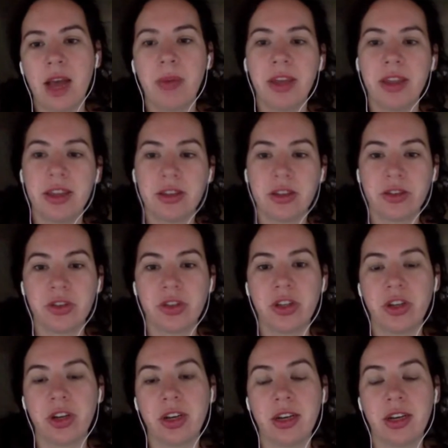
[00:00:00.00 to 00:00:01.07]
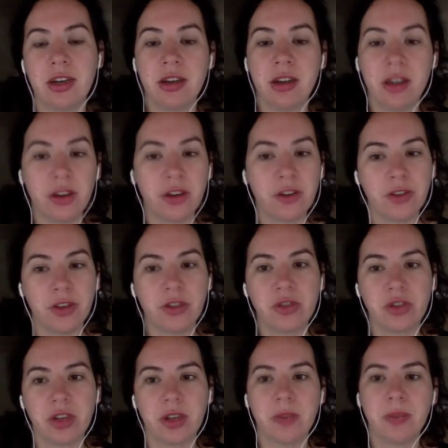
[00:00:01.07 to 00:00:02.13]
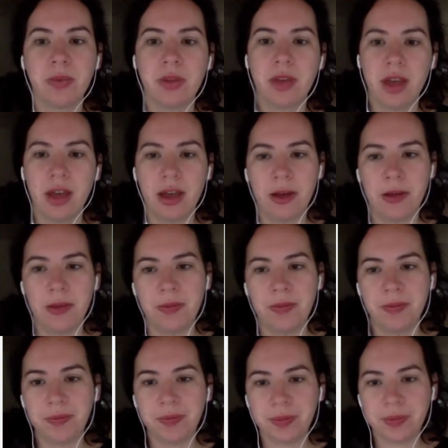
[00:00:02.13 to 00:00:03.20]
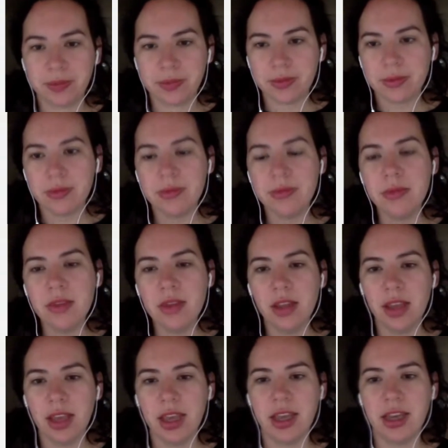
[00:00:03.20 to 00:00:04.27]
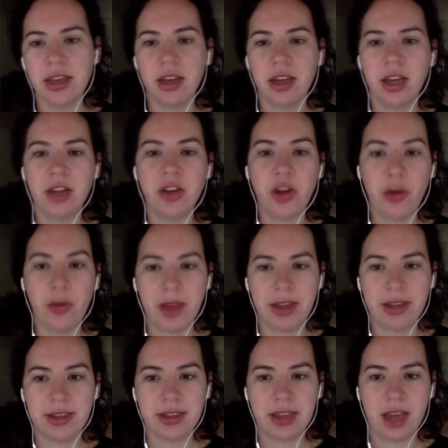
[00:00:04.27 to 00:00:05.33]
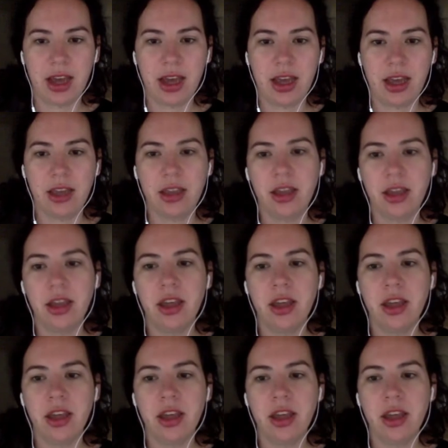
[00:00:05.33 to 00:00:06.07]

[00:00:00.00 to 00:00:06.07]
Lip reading: Now Play This also curated another field trip in No Man's Sky.